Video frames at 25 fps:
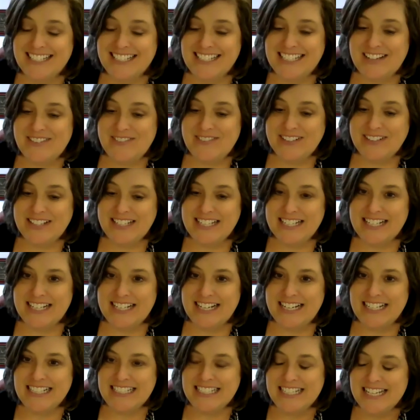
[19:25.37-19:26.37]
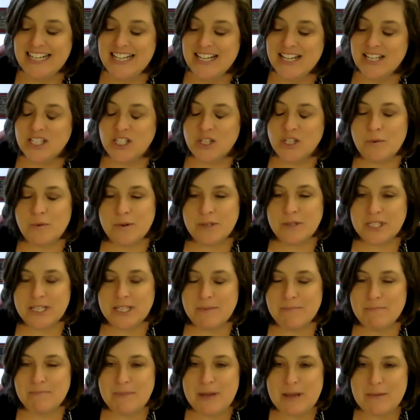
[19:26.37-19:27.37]
Definitely not. So
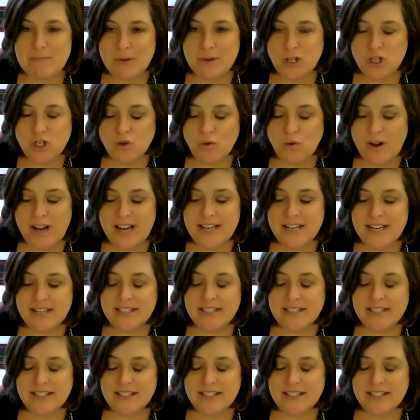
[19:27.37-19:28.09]
some people joined